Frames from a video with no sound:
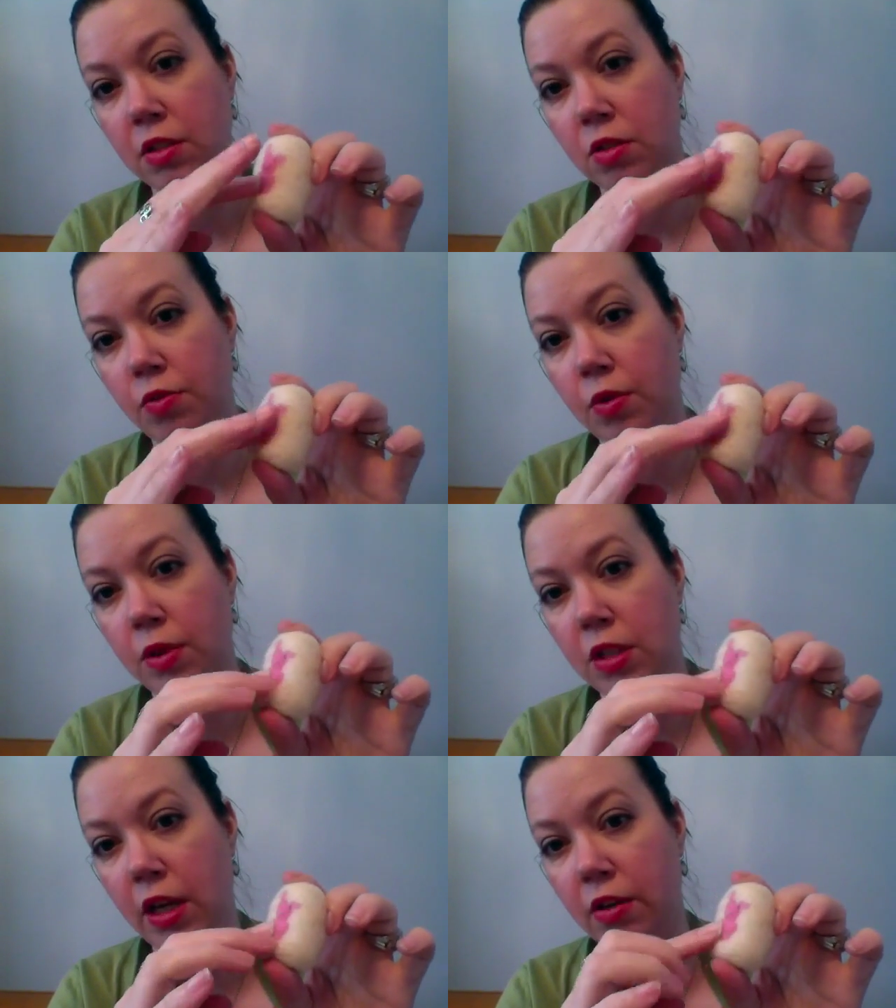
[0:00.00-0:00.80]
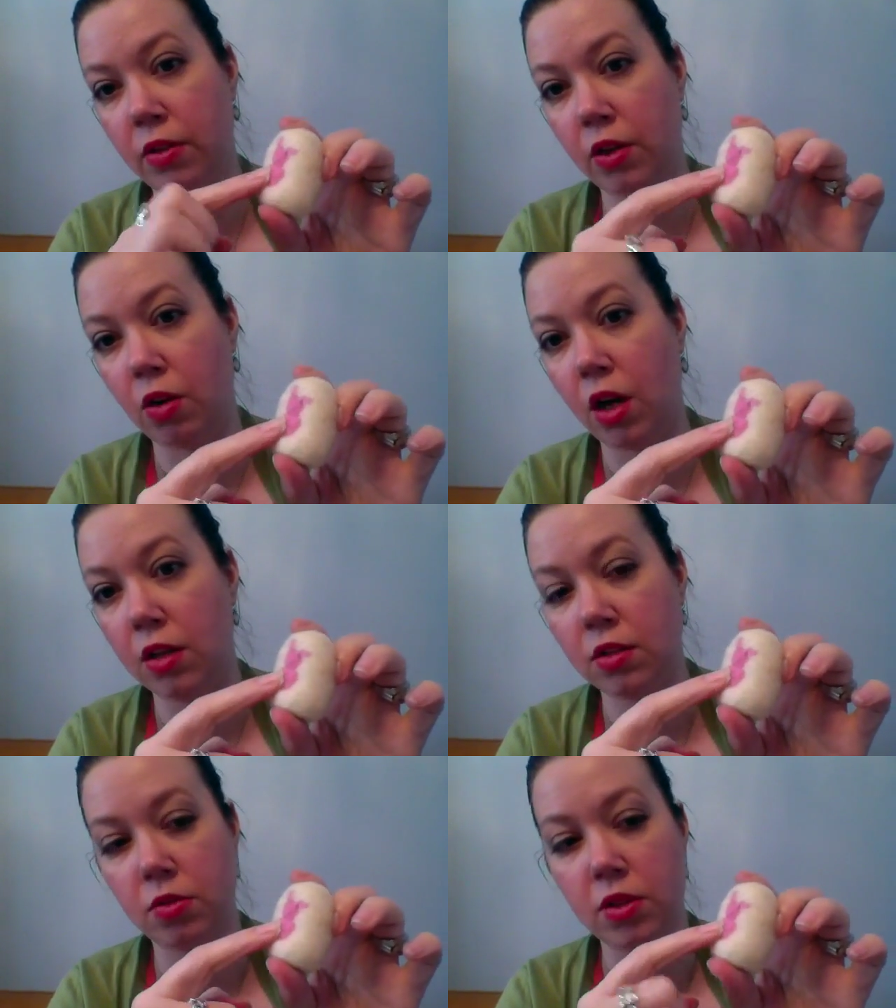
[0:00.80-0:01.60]
So if you went diagonally
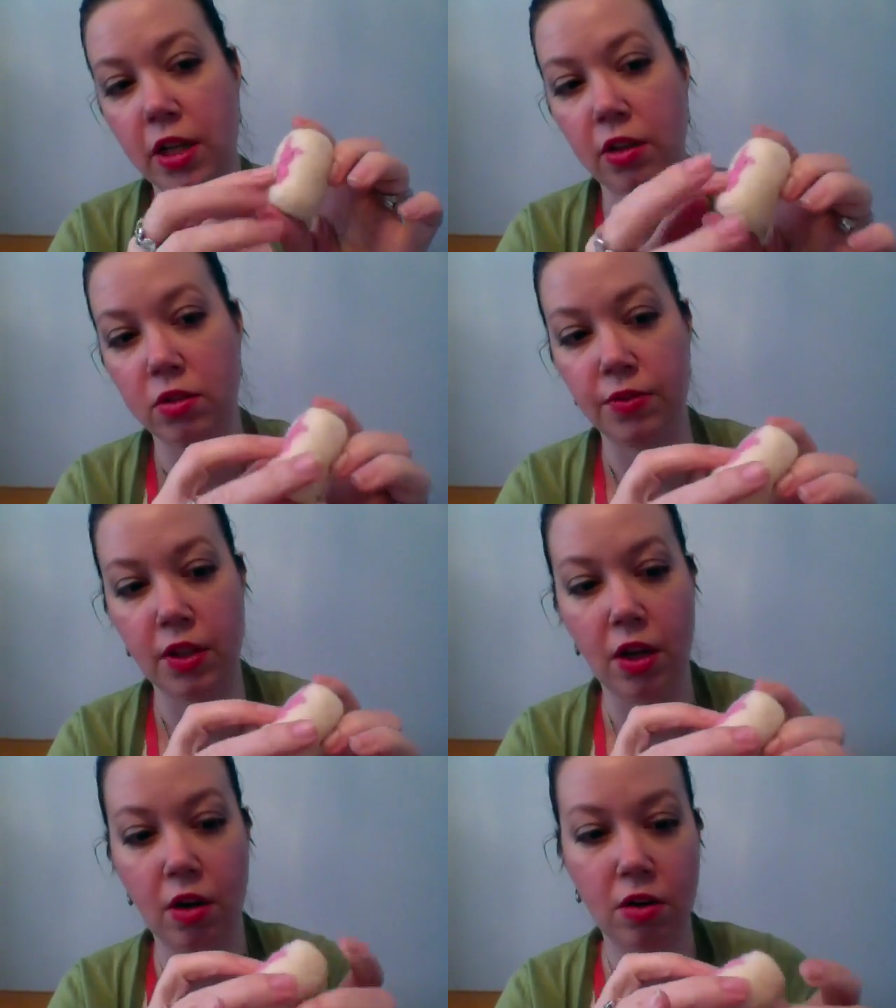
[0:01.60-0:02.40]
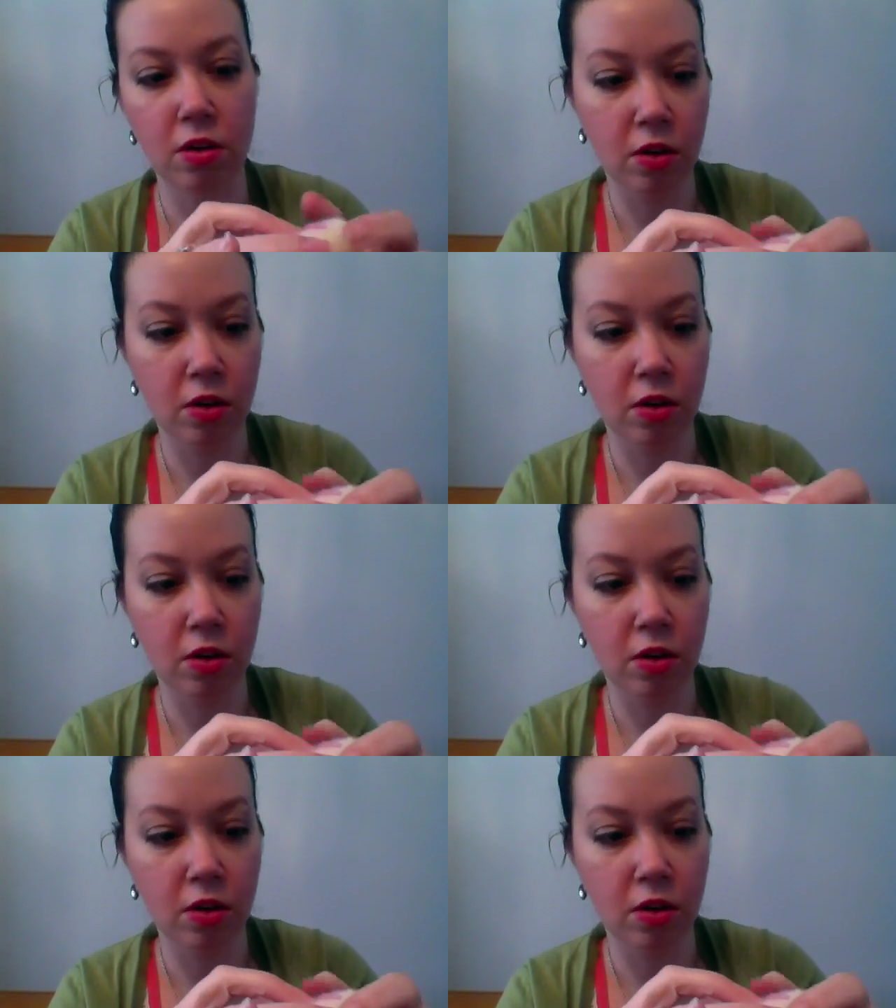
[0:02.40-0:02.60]
across, his tail's over there,